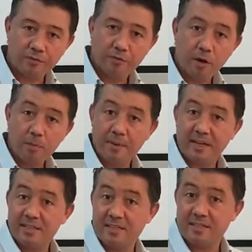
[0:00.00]
the front
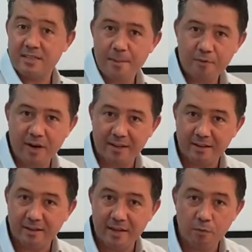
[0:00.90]
because it's
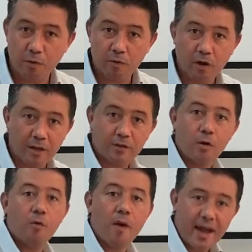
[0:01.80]
separated. It will not
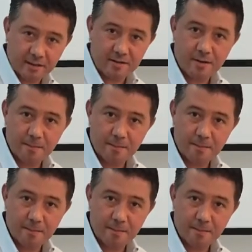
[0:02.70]
go wet.